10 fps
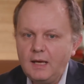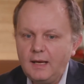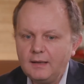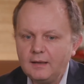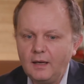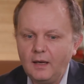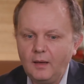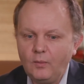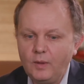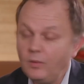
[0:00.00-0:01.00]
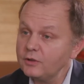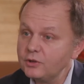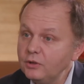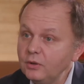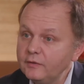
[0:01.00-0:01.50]
and we want
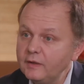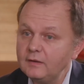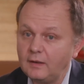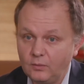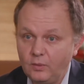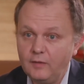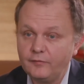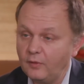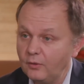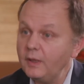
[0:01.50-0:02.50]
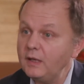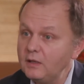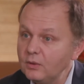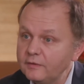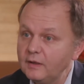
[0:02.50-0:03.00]
to use it, and we have already
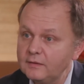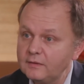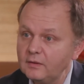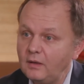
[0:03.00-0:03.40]
used it